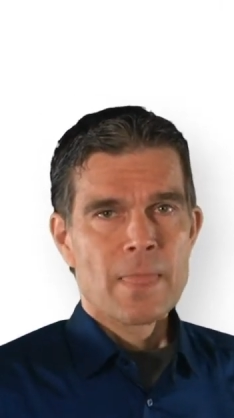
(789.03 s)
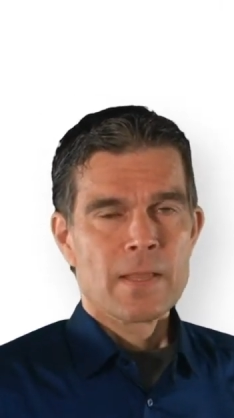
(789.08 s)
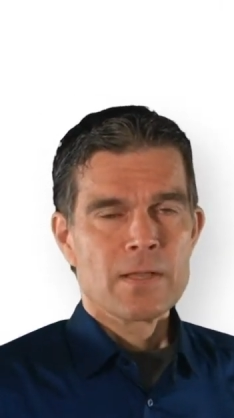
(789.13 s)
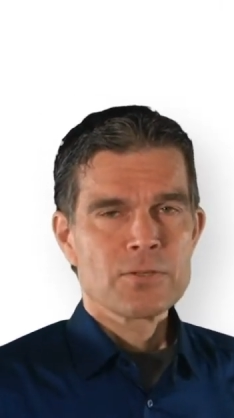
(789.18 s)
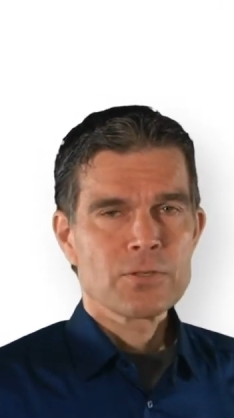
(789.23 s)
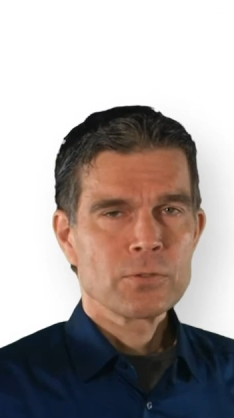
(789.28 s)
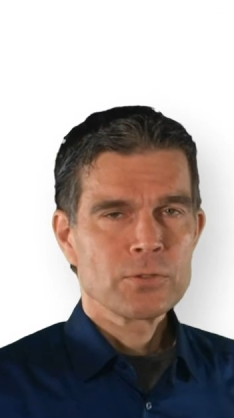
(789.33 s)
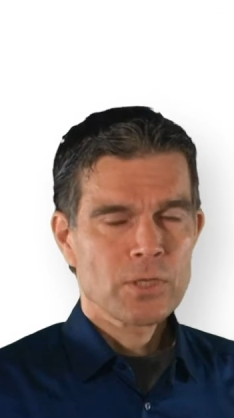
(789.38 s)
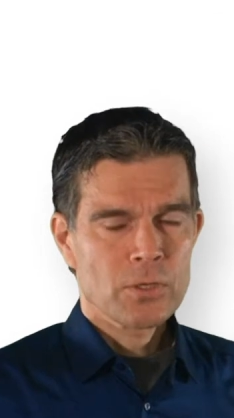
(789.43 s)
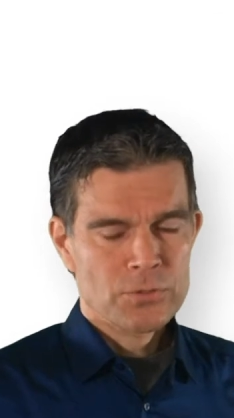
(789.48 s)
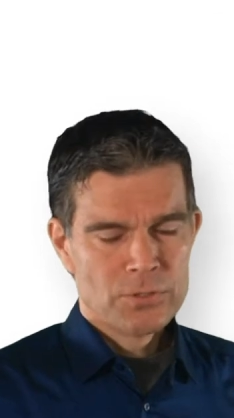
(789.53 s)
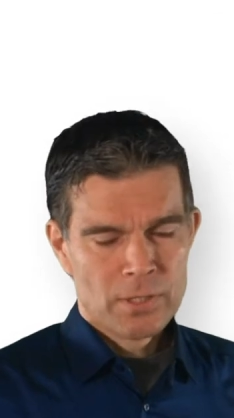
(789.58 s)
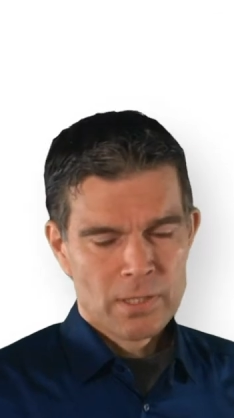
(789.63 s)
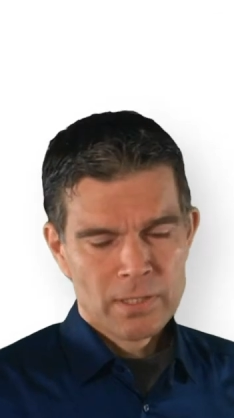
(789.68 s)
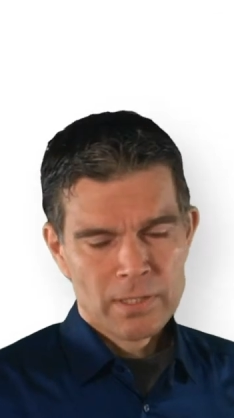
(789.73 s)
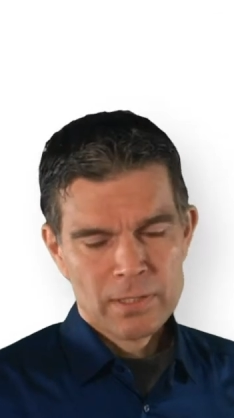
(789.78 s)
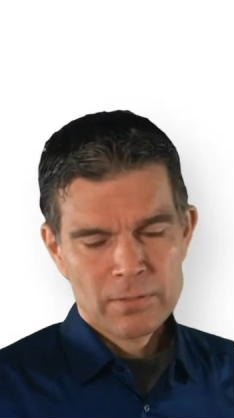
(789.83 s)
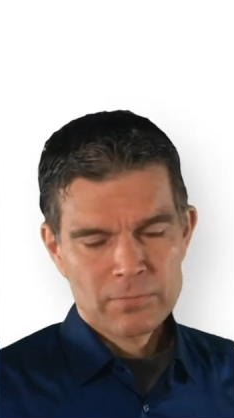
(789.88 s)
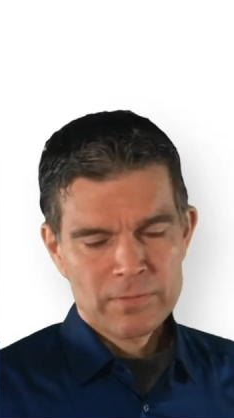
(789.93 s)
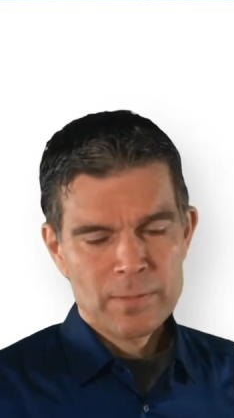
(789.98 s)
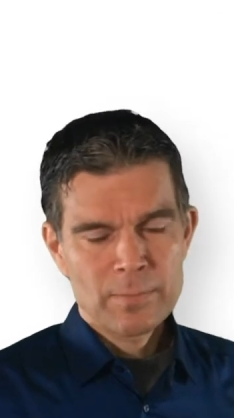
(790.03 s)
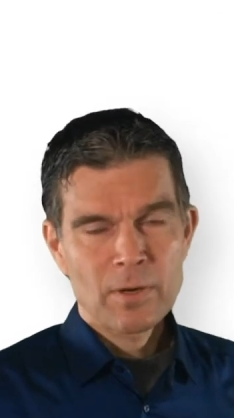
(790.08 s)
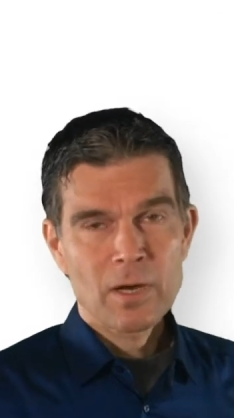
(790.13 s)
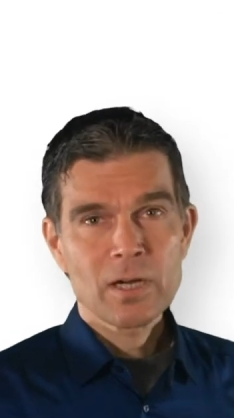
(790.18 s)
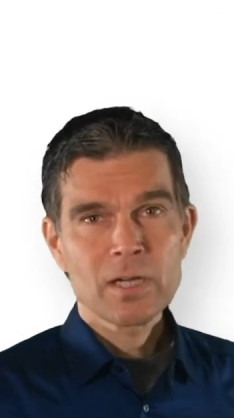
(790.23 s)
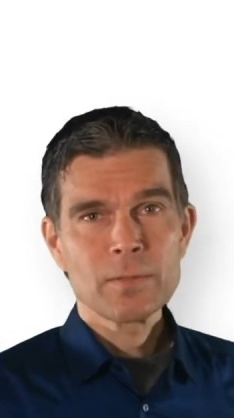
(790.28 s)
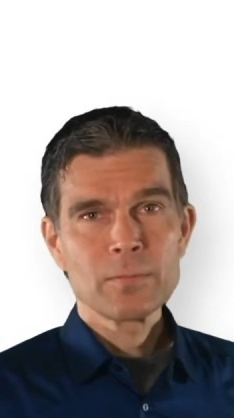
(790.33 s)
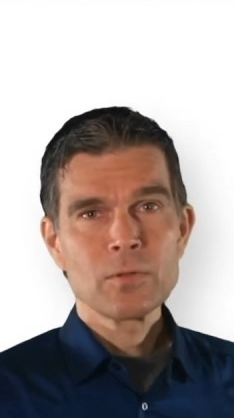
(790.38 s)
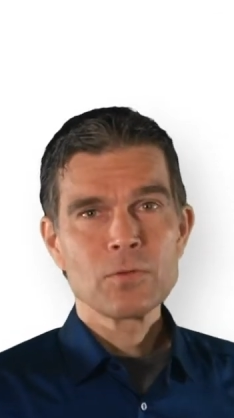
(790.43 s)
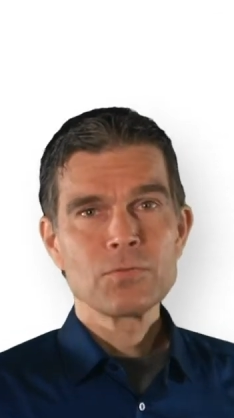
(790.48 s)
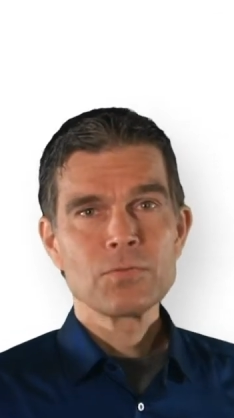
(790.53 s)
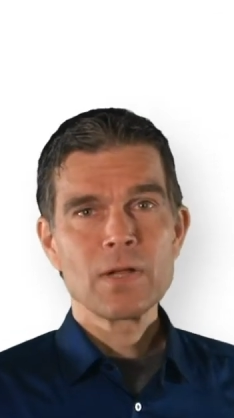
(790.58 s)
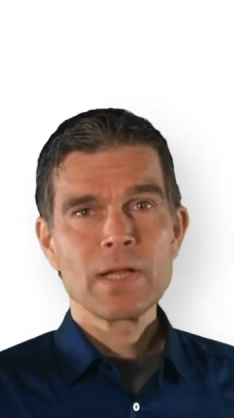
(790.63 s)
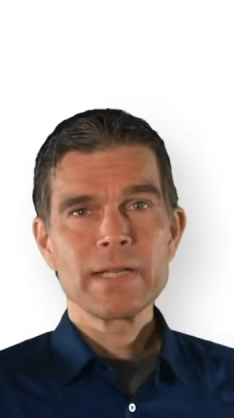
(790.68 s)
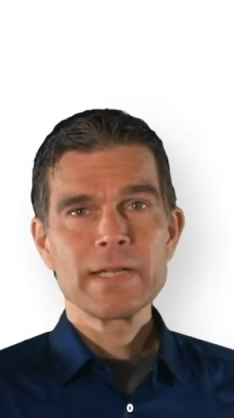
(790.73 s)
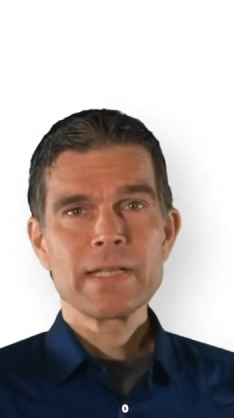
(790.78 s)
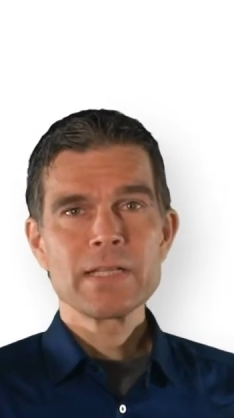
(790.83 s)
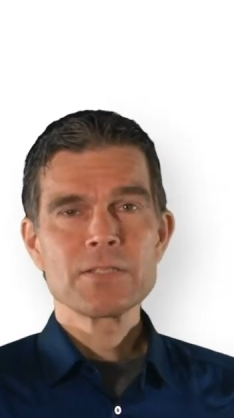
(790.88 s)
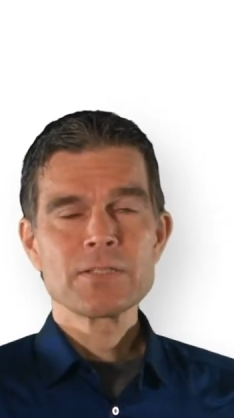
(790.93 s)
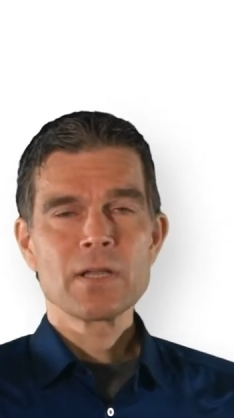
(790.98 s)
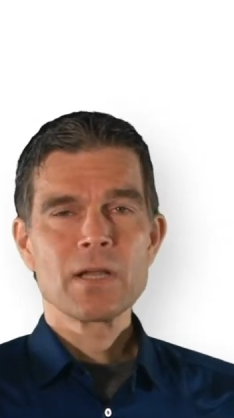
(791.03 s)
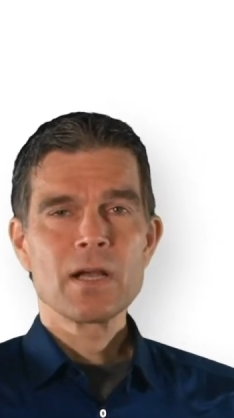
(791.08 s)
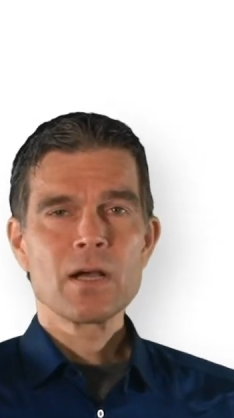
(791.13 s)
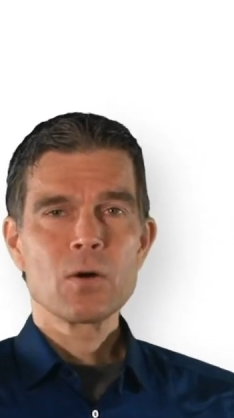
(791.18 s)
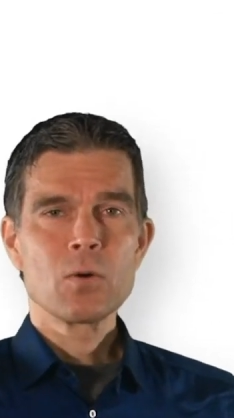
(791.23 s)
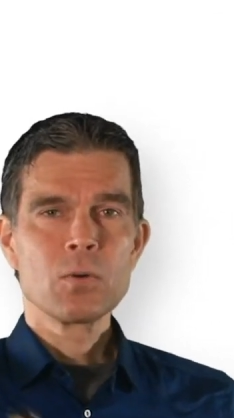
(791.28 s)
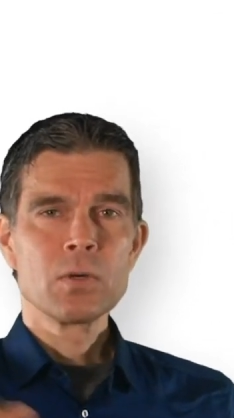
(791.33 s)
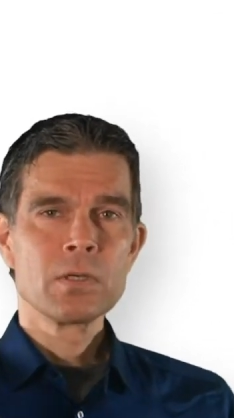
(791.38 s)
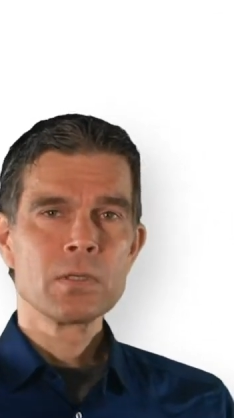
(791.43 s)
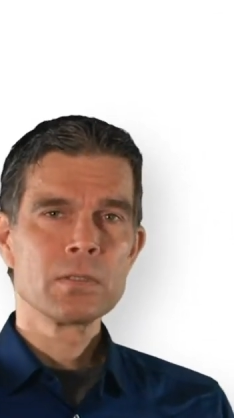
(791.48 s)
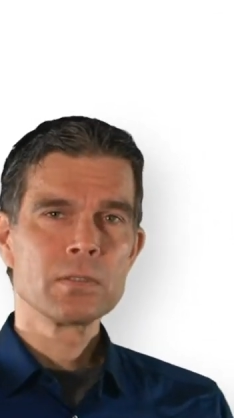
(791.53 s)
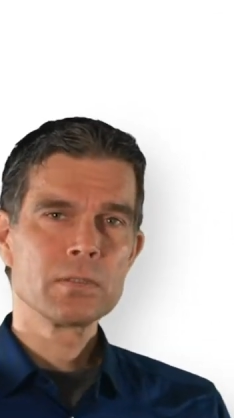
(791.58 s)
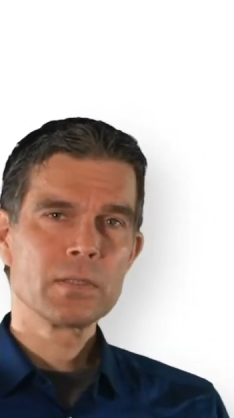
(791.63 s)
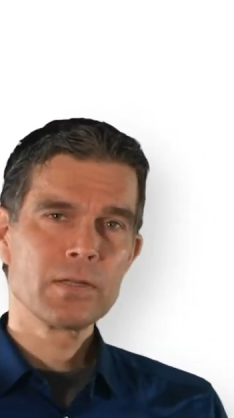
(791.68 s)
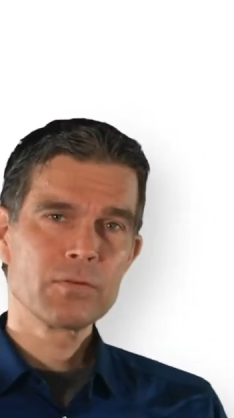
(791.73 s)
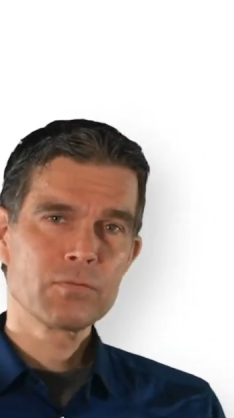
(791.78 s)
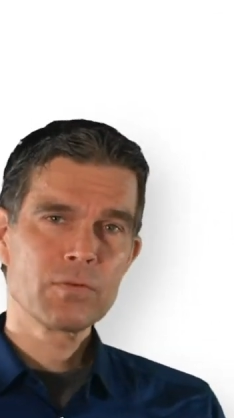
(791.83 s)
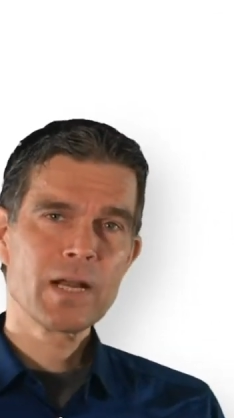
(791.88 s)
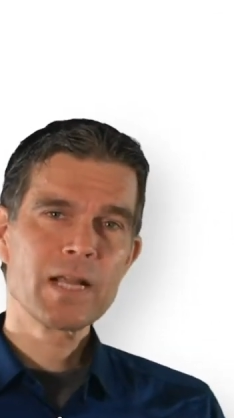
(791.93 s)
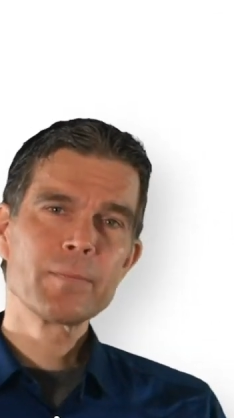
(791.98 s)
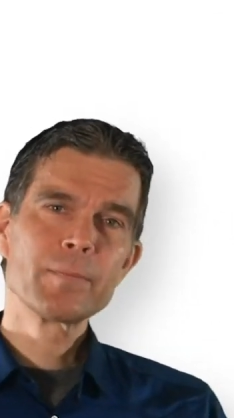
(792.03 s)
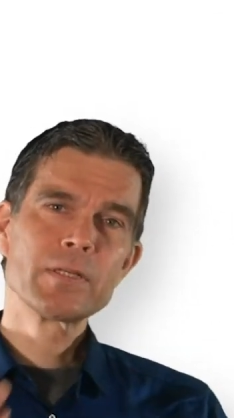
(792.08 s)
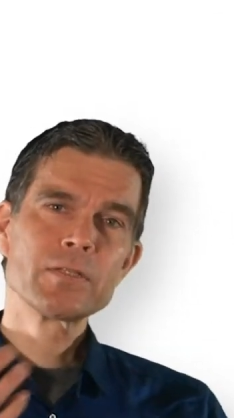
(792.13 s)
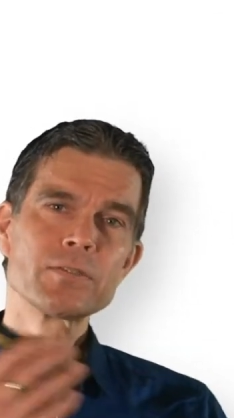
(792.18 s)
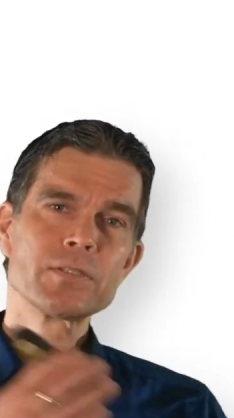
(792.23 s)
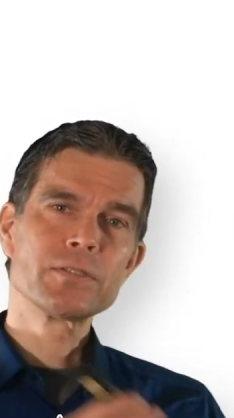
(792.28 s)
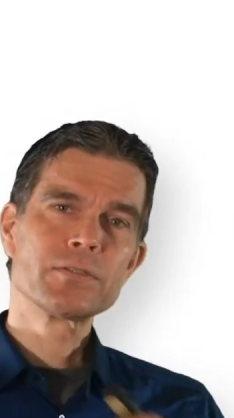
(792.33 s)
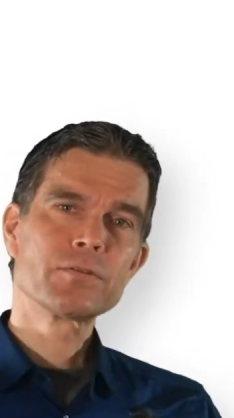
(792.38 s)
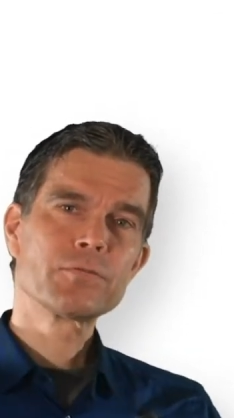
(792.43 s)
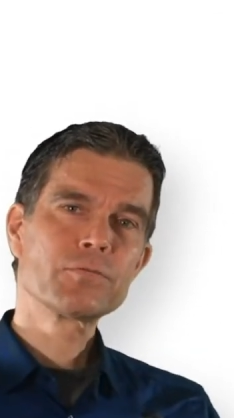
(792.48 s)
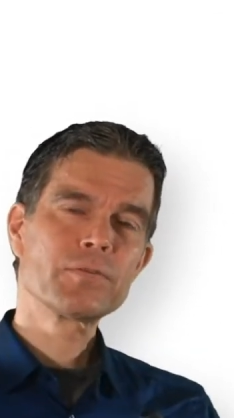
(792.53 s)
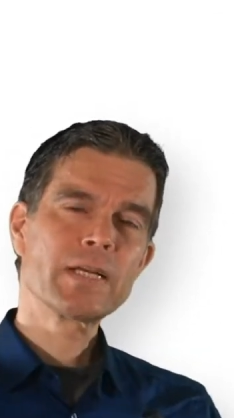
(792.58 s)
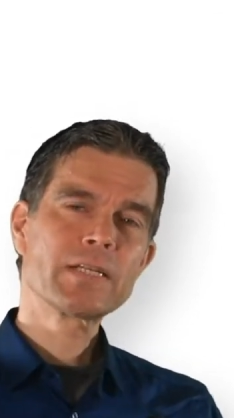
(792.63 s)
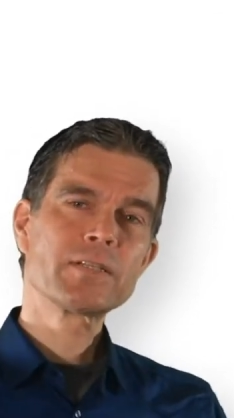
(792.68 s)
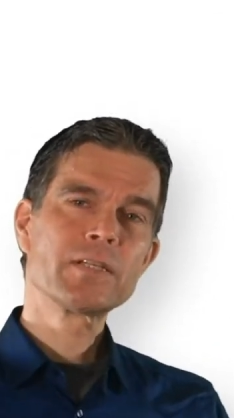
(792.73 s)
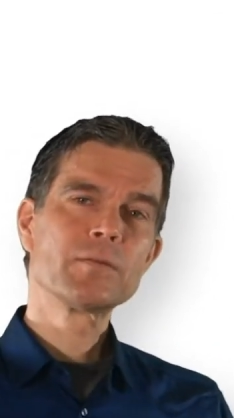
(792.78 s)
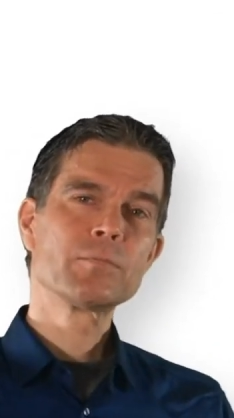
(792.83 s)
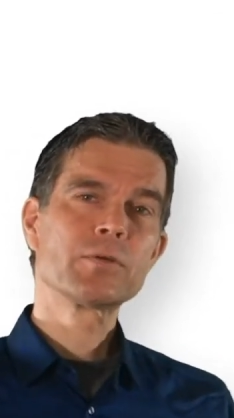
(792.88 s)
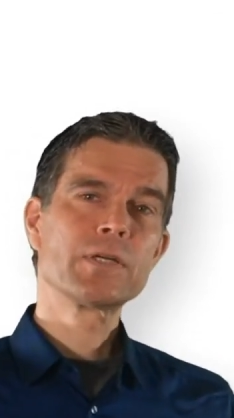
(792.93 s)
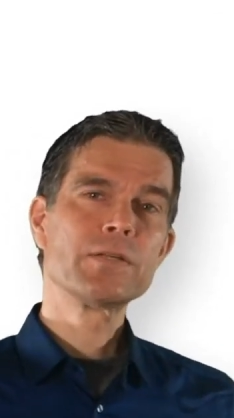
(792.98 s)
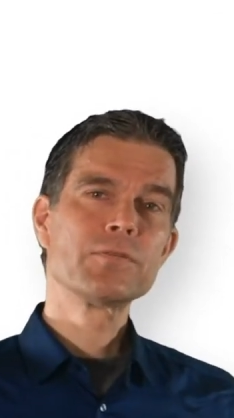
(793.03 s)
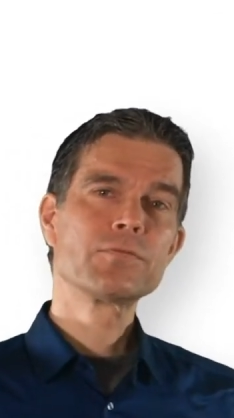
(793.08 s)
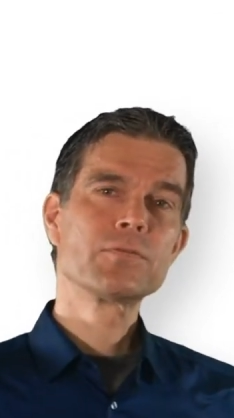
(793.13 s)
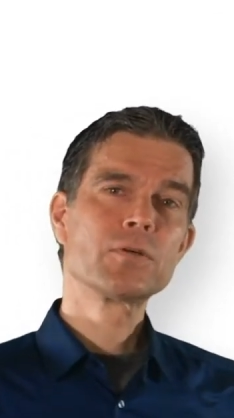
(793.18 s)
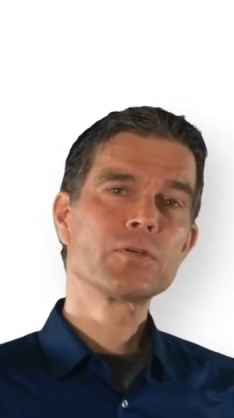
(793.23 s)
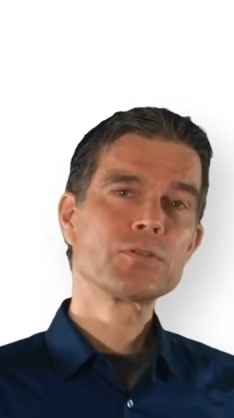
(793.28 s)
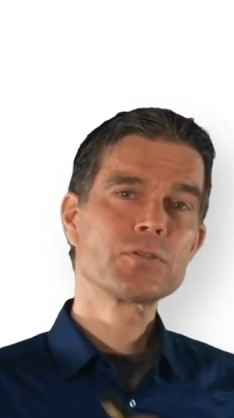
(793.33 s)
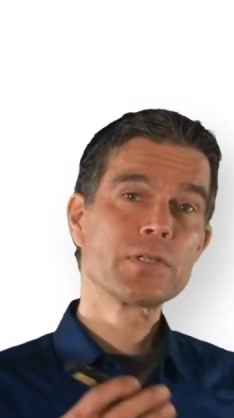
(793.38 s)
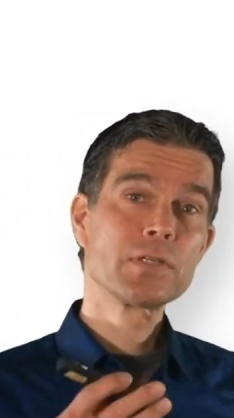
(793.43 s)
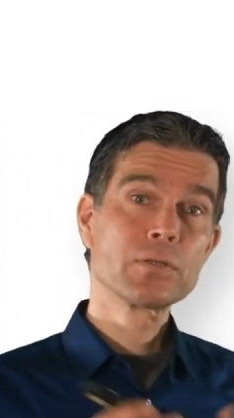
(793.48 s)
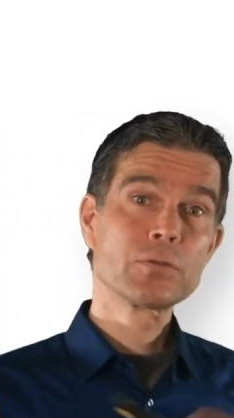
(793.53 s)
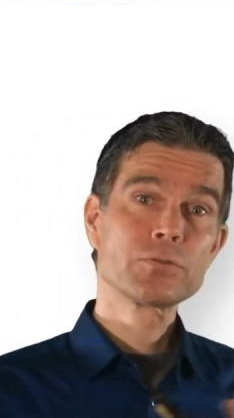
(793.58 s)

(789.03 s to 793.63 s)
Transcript: So those are remarkable findings, how environment is affecting brain function,